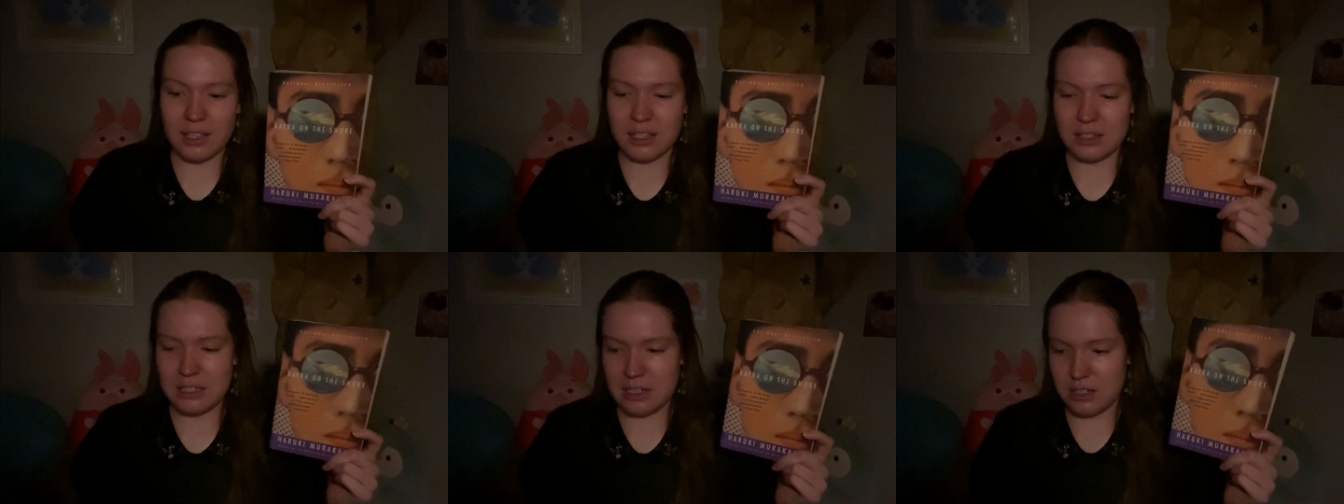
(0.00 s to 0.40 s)

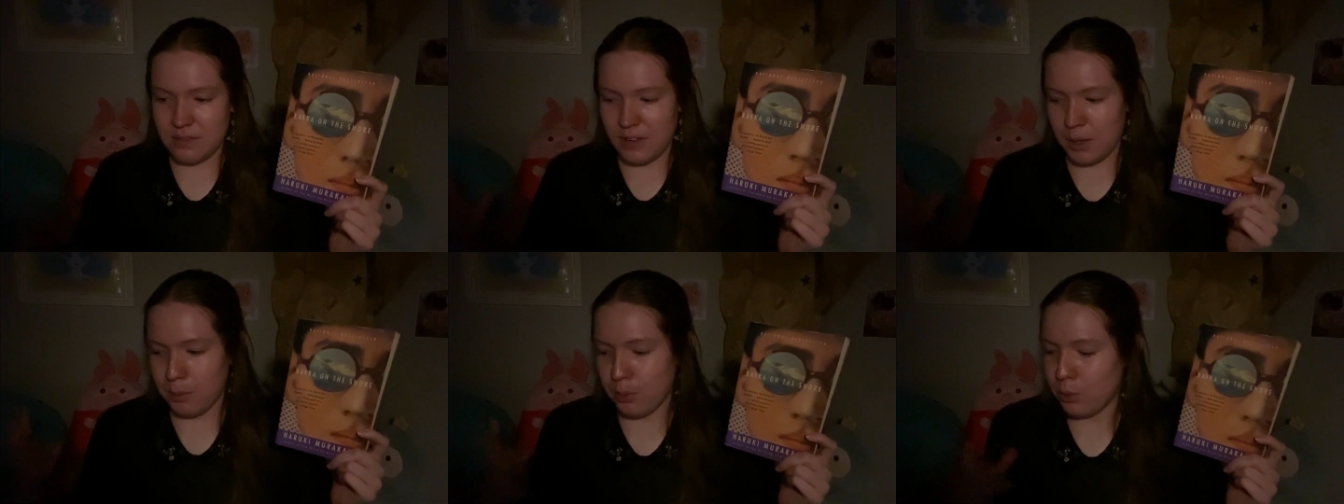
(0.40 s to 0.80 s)
at the end of
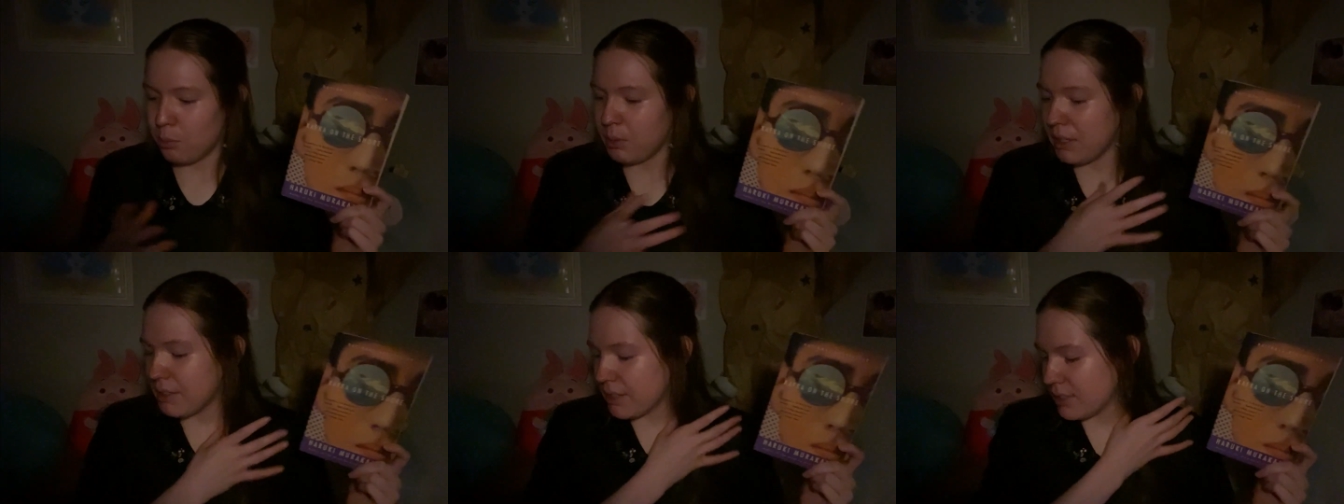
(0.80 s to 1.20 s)
April
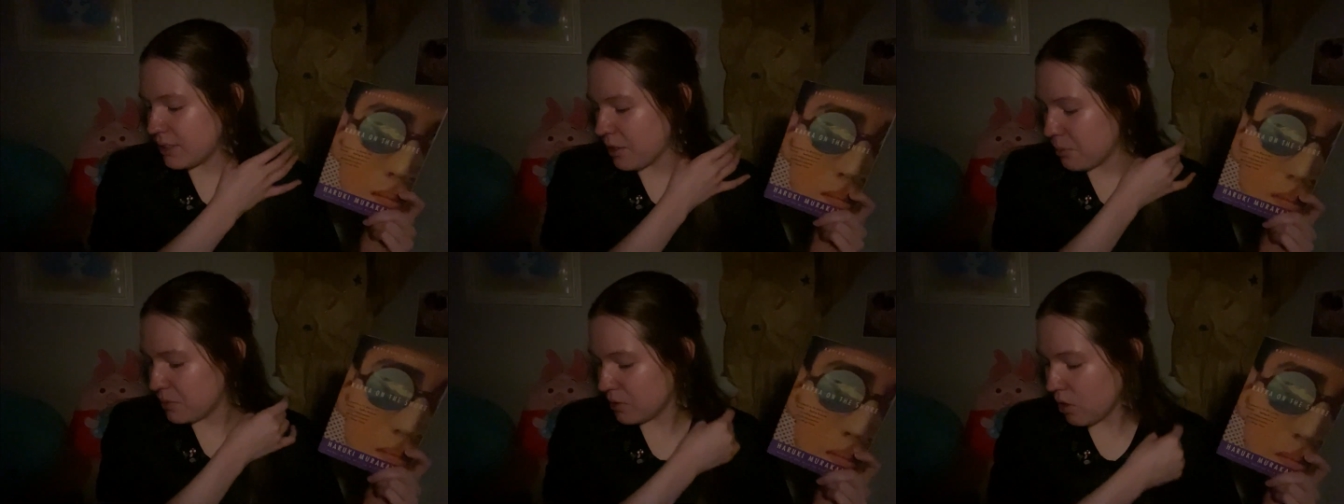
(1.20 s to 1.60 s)
because
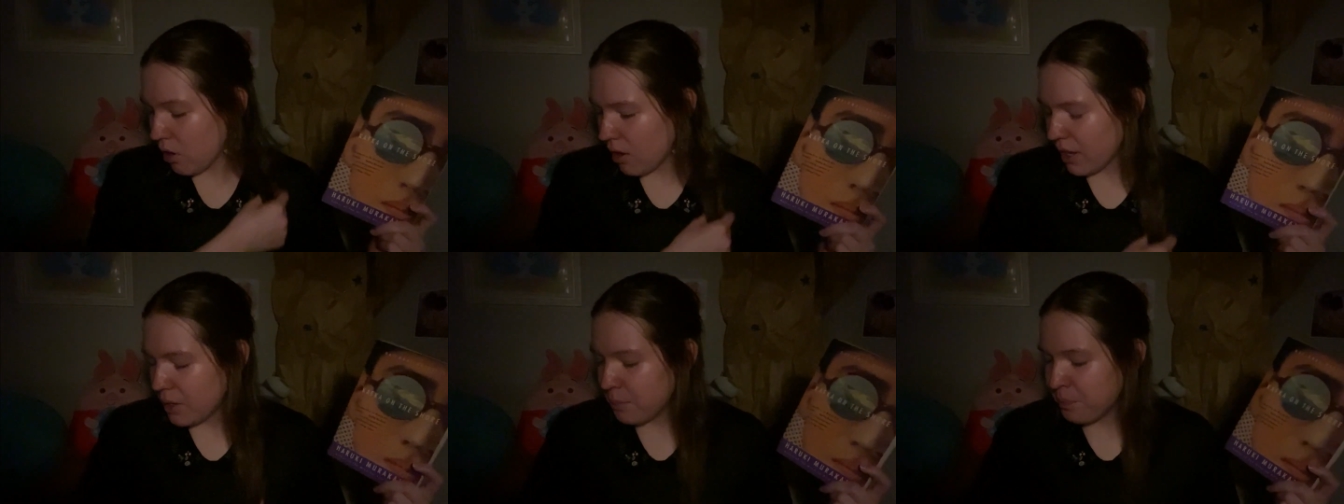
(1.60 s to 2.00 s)
I was
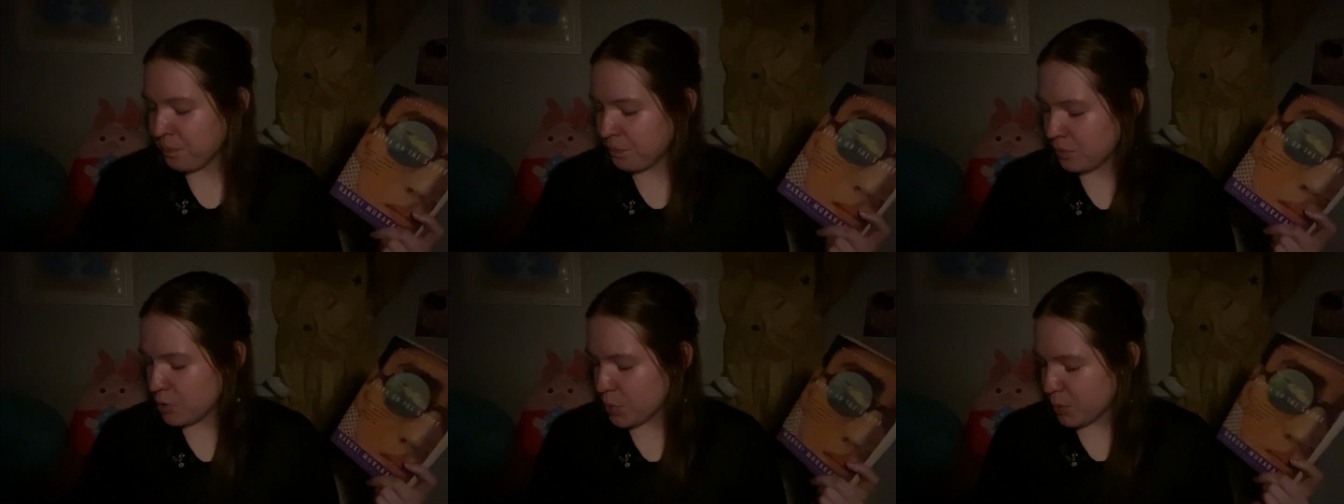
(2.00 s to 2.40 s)
gone.
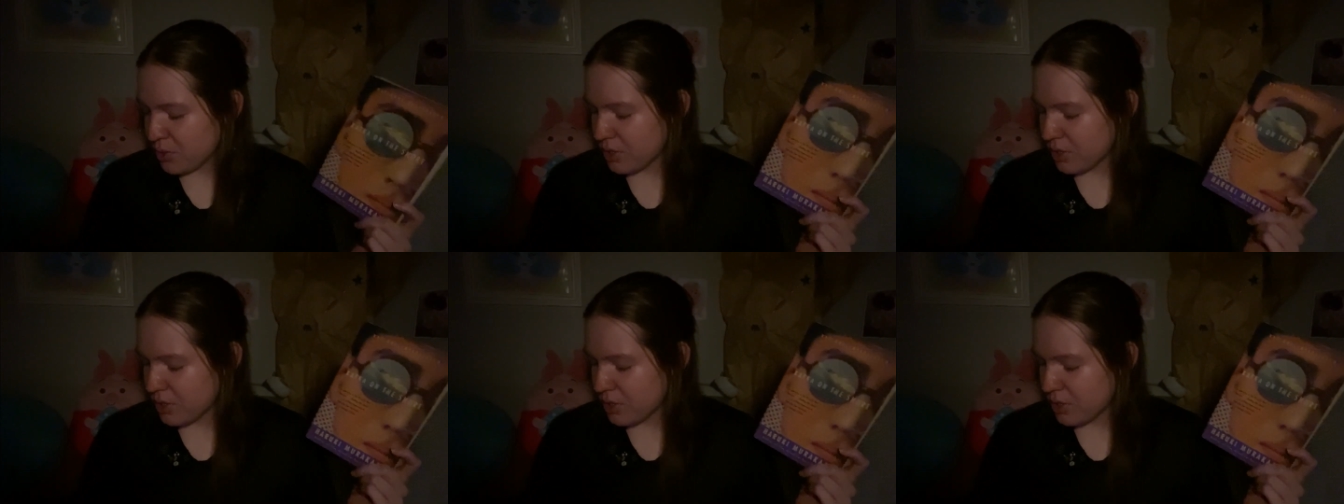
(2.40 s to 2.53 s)
So it was